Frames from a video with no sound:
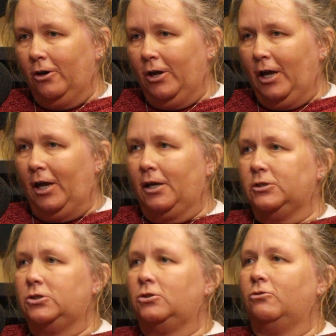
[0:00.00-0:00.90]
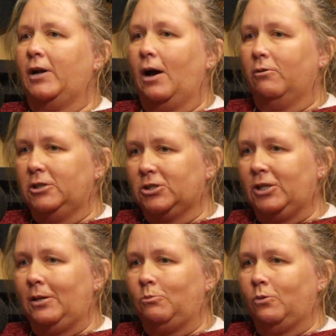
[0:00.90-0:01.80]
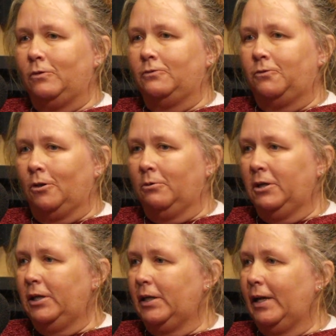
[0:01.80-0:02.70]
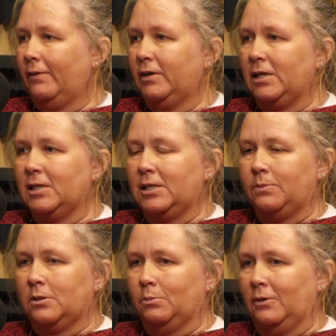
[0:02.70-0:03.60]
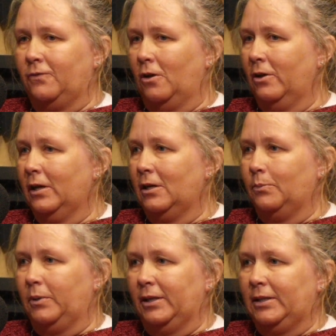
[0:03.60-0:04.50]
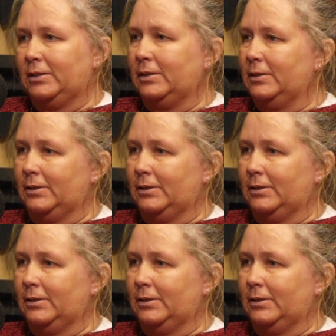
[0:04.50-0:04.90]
And so now we just keep moving forward, and everything seems to be falling into place as